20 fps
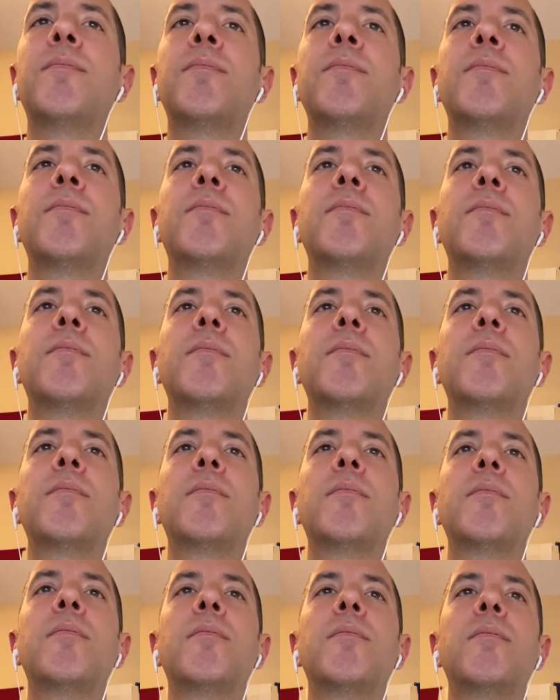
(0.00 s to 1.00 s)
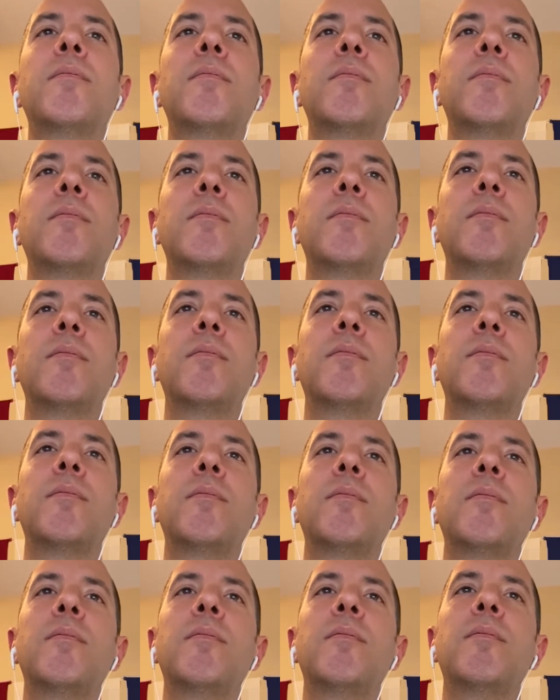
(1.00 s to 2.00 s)

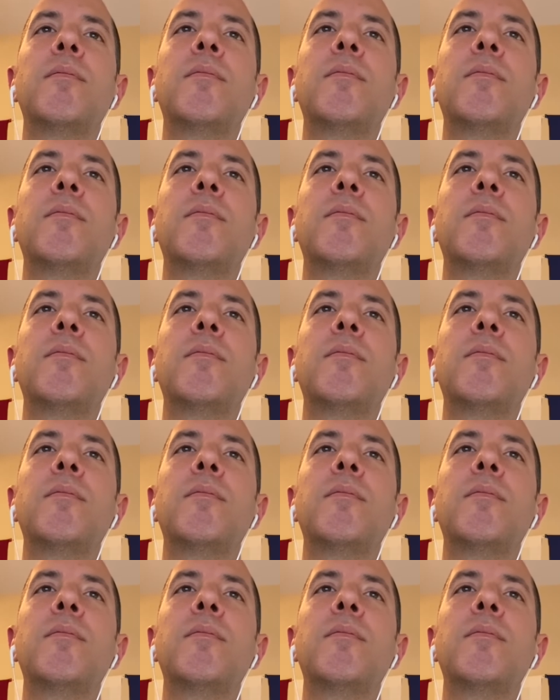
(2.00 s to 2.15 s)
[no speech]